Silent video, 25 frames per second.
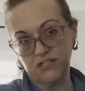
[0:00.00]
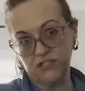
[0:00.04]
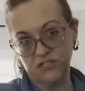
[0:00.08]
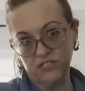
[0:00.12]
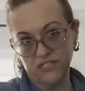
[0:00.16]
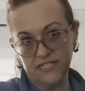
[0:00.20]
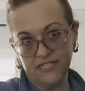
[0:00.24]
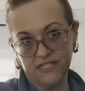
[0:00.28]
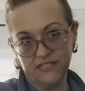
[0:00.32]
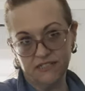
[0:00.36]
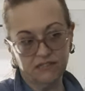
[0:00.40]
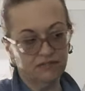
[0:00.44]

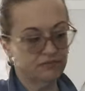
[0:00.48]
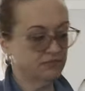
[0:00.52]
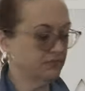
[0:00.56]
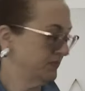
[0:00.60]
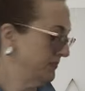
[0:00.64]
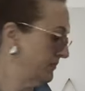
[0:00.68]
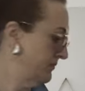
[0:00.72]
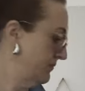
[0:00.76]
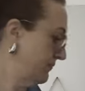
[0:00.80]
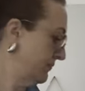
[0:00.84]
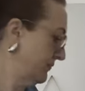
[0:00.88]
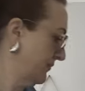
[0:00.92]
good deal.
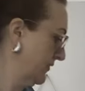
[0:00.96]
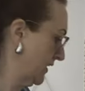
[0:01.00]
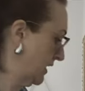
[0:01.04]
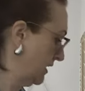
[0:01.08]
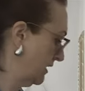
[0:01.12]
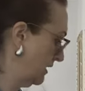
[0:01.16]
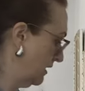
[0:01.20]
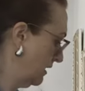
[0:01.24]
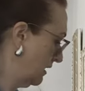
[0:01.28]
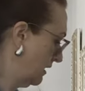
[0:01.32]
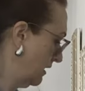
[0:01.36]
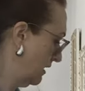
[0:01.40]

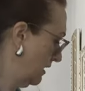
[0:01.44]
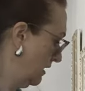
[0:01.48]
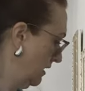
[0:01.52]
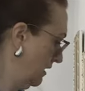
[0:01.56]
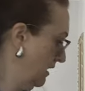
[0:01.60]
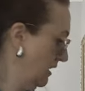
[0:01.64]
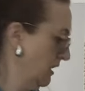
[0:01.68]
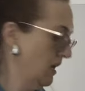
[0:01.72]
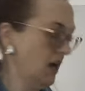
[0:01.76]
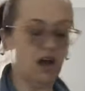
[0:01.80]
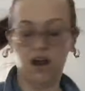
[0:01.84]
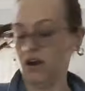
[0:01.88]

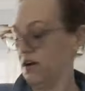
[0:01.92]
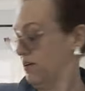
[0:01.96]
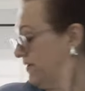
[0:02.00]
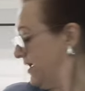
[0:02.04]
All